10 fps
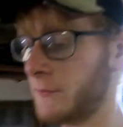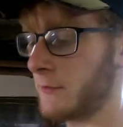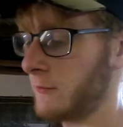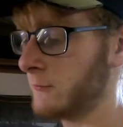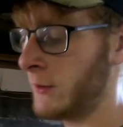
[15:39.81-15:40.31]

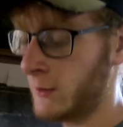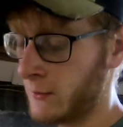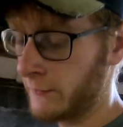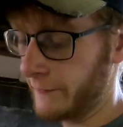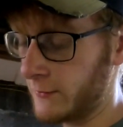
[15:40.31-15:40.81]
so
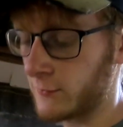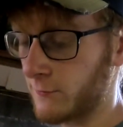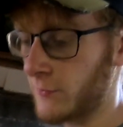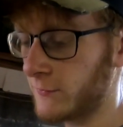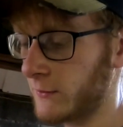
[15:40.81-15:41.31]
these are
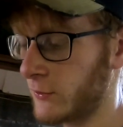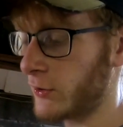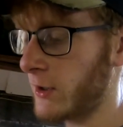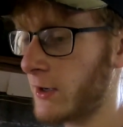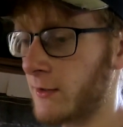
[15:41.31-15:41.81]
mostly
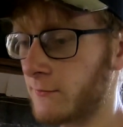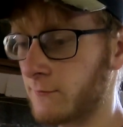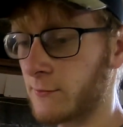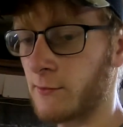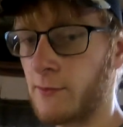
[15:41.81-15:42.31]
dry,
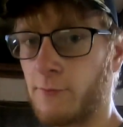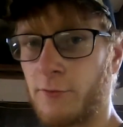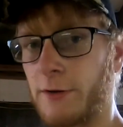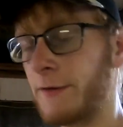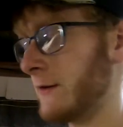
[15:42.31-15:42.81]
so then we'll
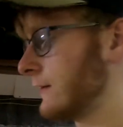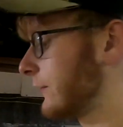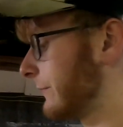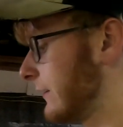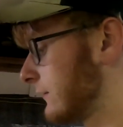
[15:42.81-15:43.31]
run these
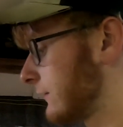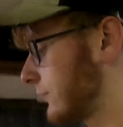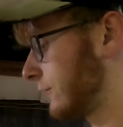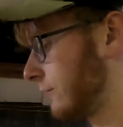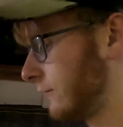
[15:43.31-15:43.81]
other beans
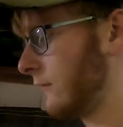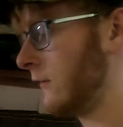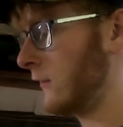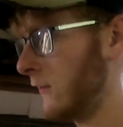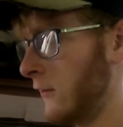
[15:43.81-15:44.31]
through and
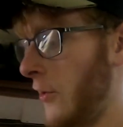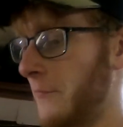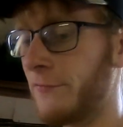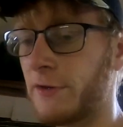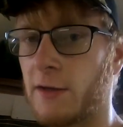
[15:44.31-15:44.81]

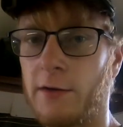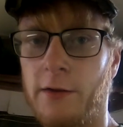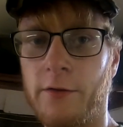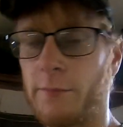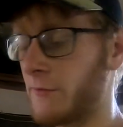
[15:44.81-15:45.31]
hopefully get
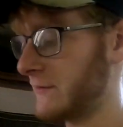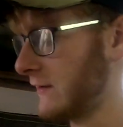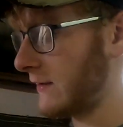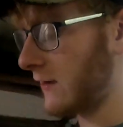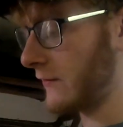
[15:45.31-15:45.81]
another %
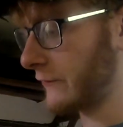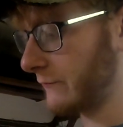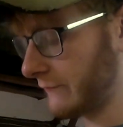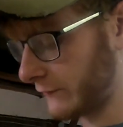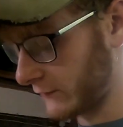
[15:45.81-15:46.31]
out of
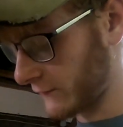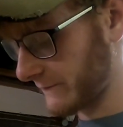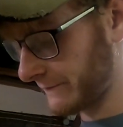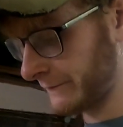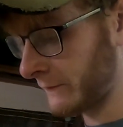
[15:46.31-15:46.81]
them. So
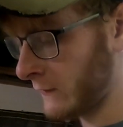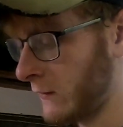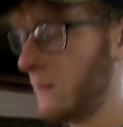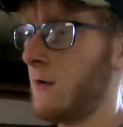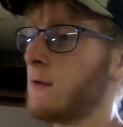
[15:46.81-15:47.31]

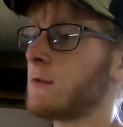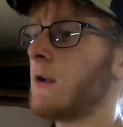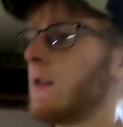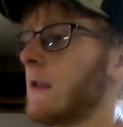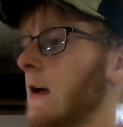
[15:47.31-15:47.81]
that's
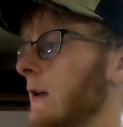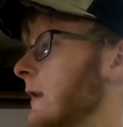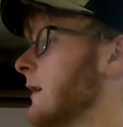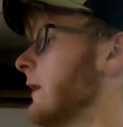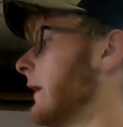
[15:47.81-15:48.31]
kind of the
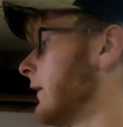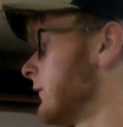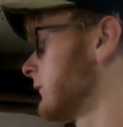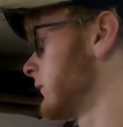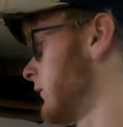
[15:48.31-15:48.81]
idea
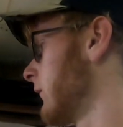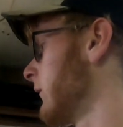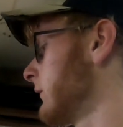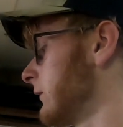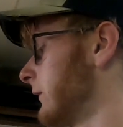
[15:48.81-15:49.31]
there. So
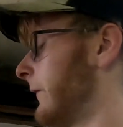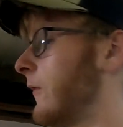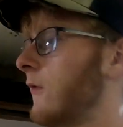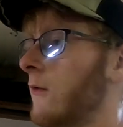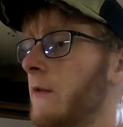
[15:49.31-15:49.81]
this is
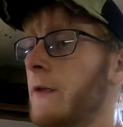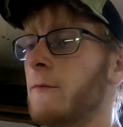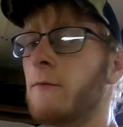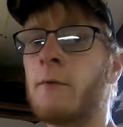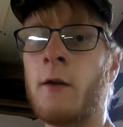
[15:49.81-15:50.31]
full, and
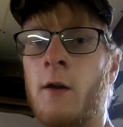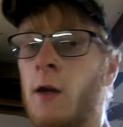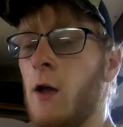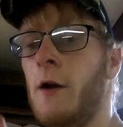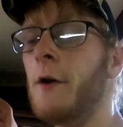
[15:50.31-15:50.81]
then
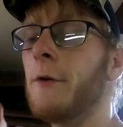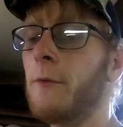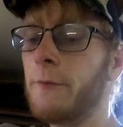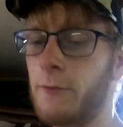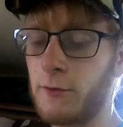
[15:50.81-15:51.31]

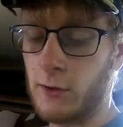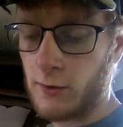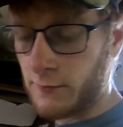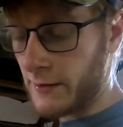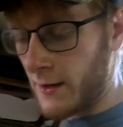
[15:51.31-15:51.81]
when we're
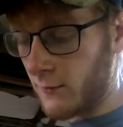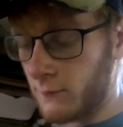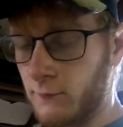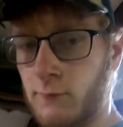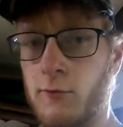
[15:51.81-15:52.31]
loading out,
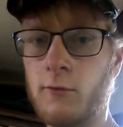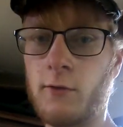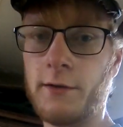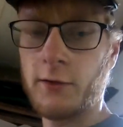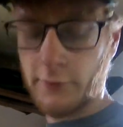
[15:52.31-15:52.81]

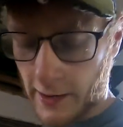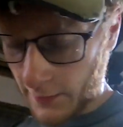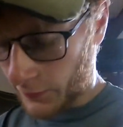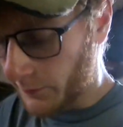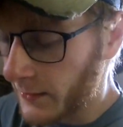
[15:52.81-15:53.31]
we'll unload
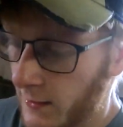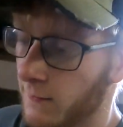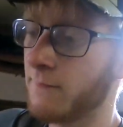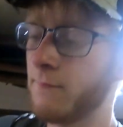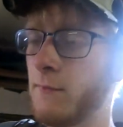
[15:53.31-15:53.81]
out of the
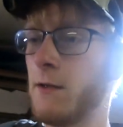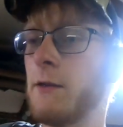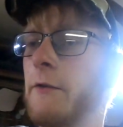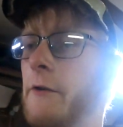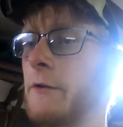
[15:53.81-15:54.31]
bin, and
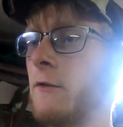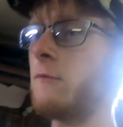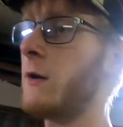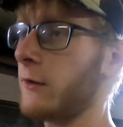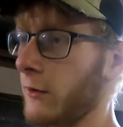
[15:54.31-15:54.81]
then I'll
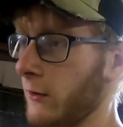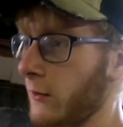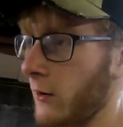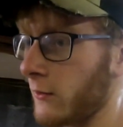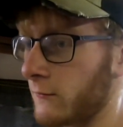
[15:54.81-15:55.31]
unload my grain
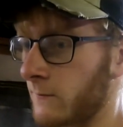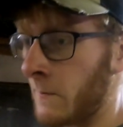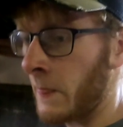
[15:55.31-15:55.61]
cart.